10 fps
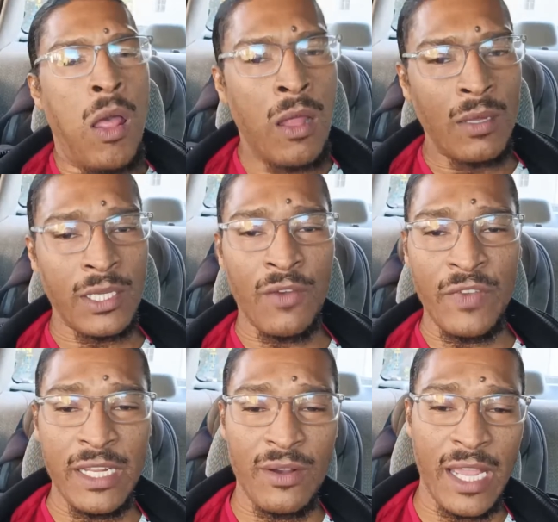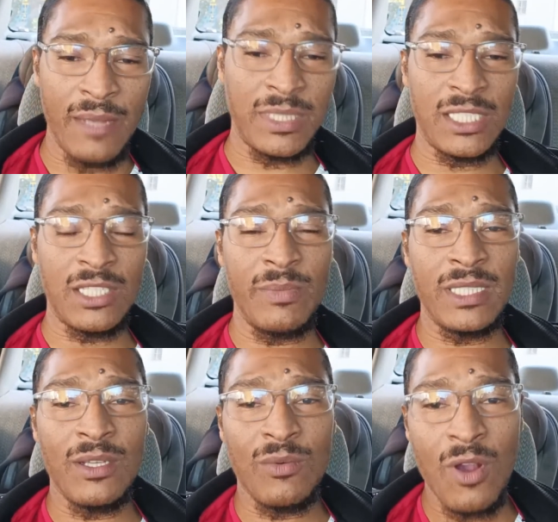Your video game system
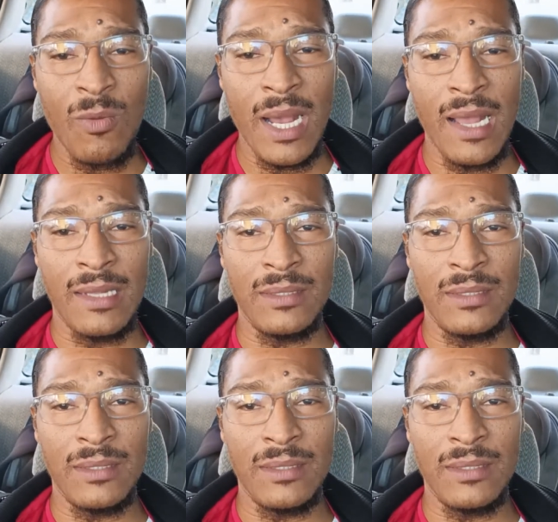is a robot.